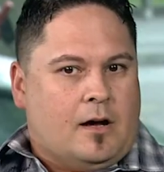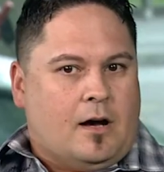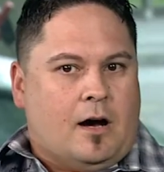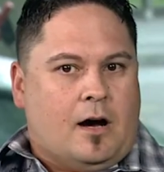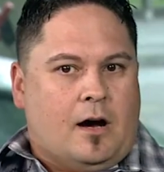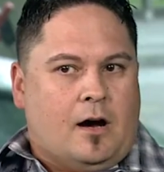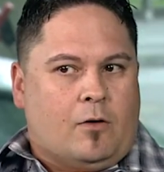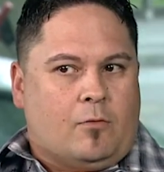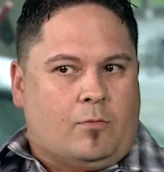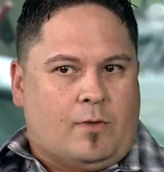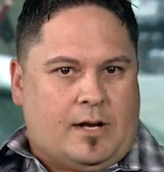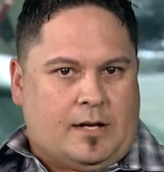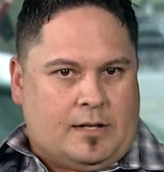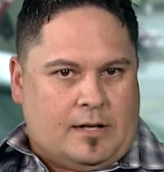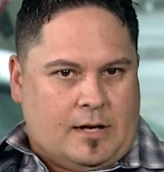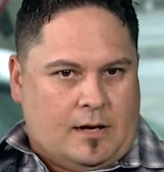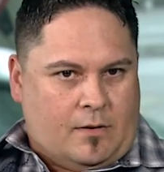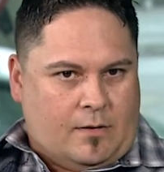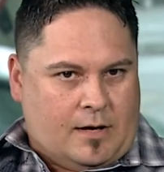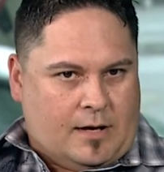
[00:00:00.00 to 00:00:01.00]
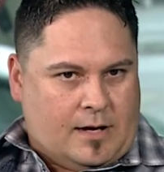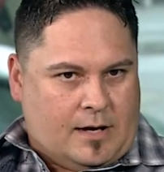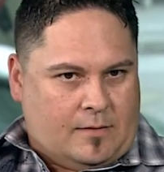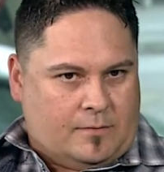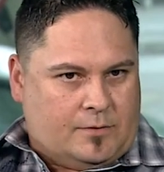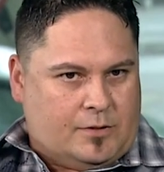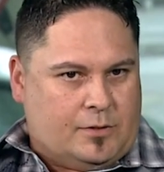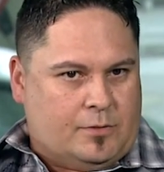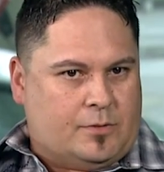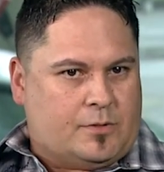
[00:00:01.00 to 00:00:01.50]
Uh, right now I
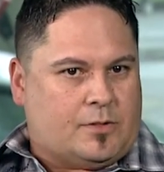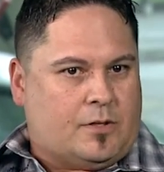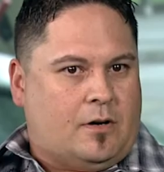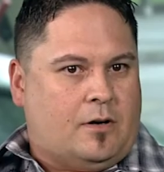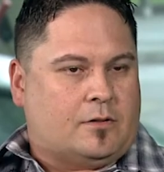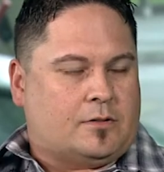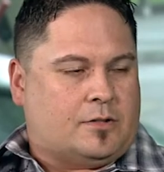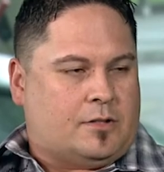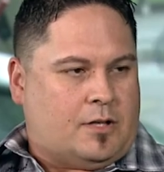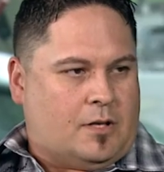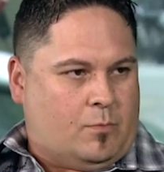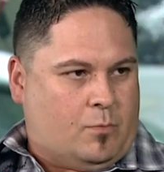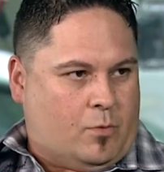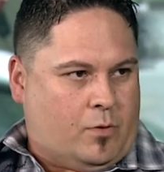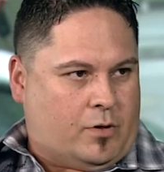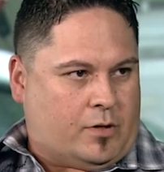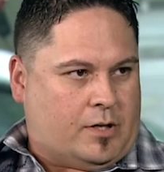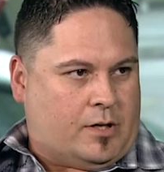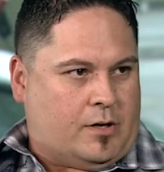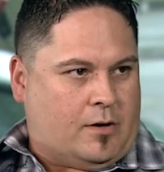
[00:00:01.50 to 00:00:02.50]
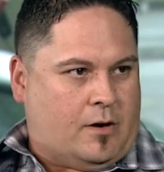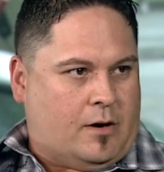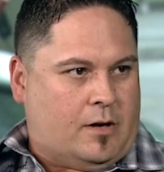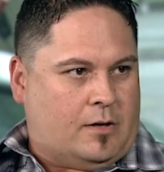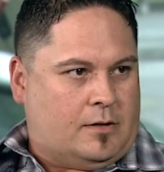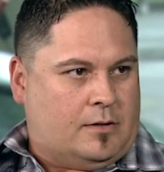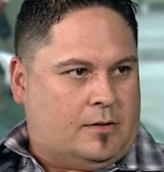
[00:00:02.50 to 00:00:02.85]
have two songs that I'm working on.